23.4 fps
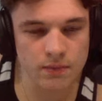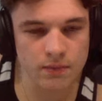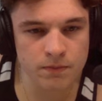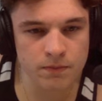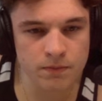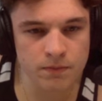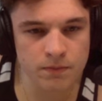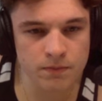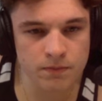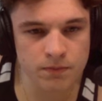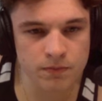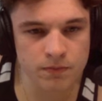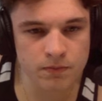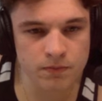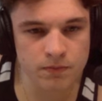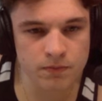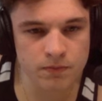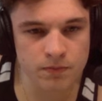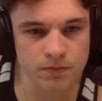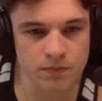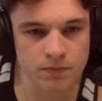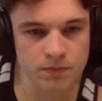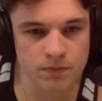
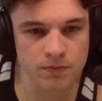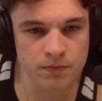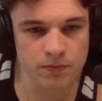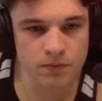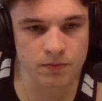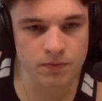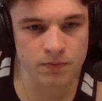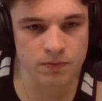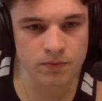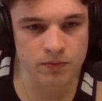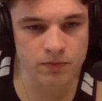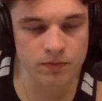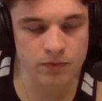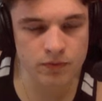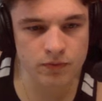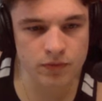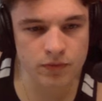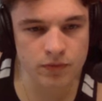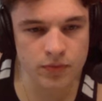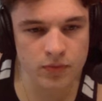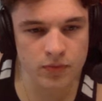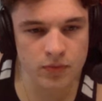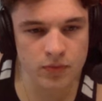
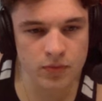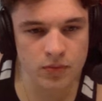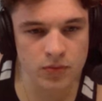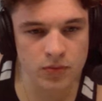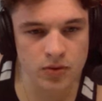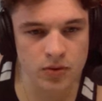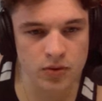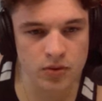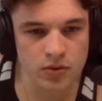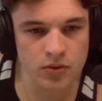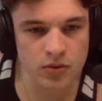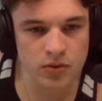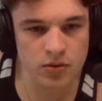(no one is talking)